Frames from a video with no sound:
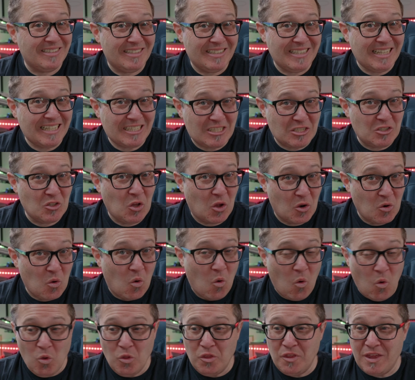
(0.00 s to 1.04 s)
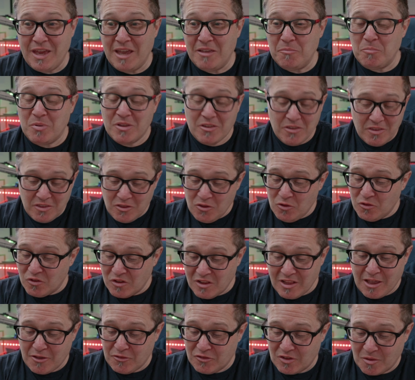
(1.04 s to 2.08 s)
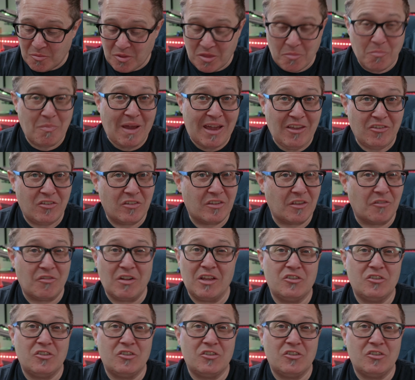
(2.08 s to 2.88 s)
it's not all there, but you still have some of the basic stuff.